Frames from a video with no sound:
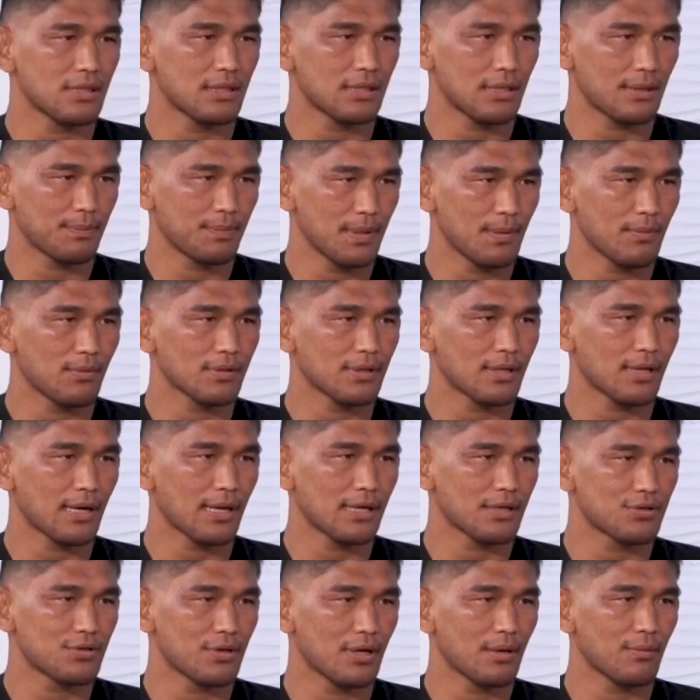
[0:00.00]
the people that
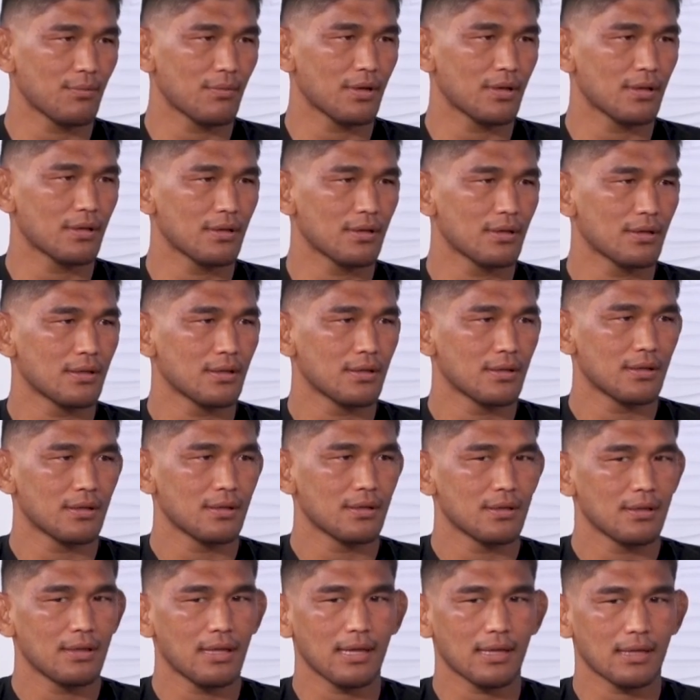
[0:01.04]
I train with.
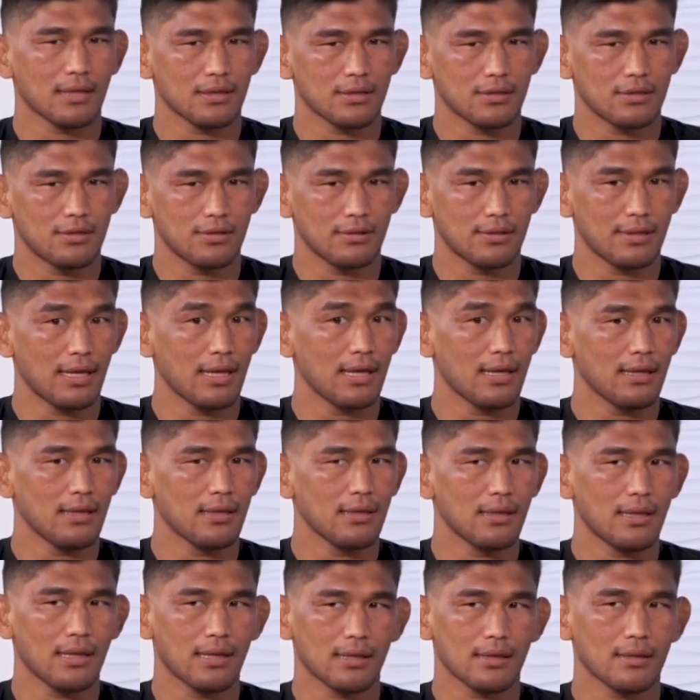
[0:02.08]
Like today,
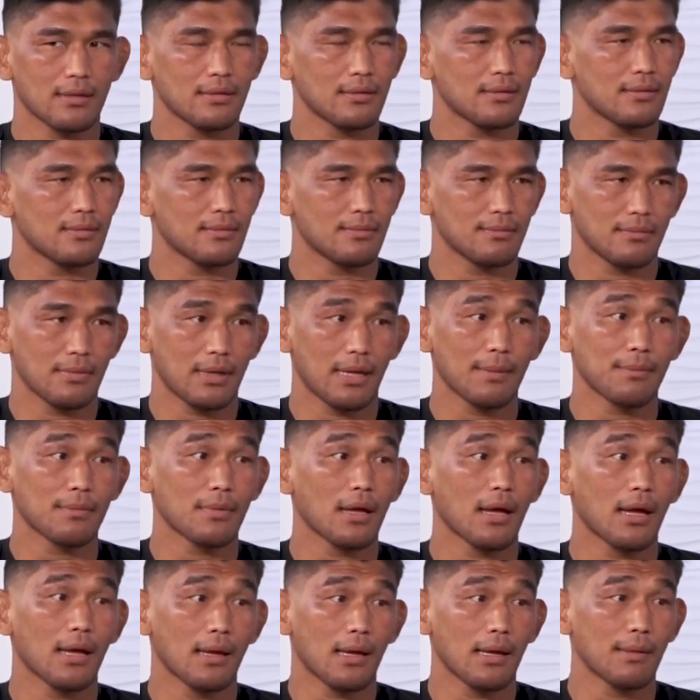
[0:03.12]
like I'm
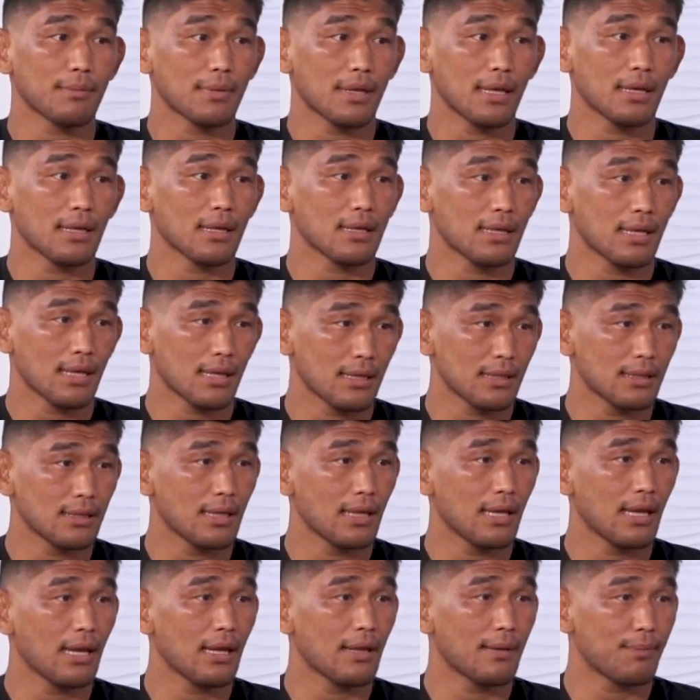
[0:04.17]
I'm getting kicked in the
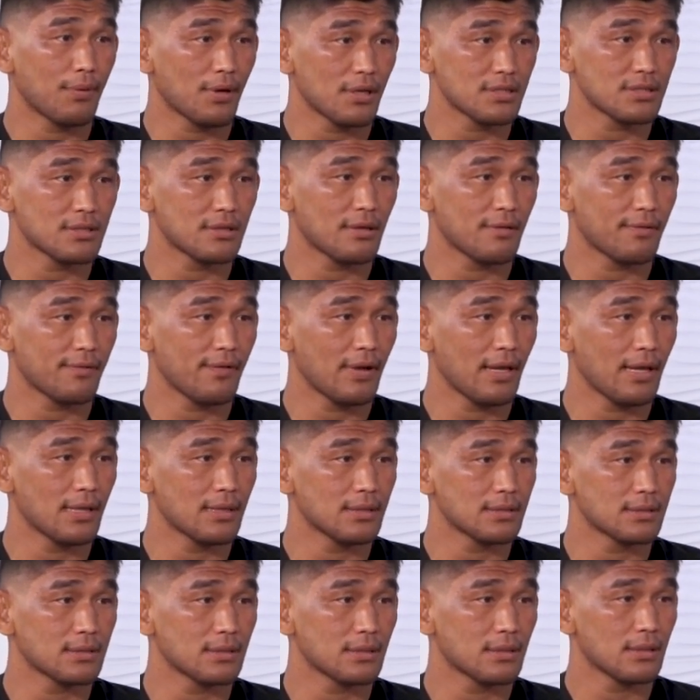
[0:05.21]
head, punched in the
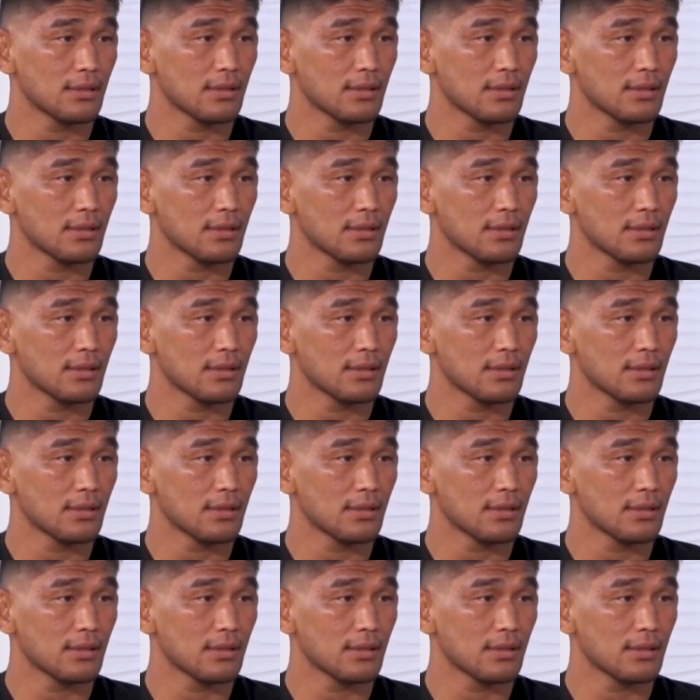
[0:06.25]
face,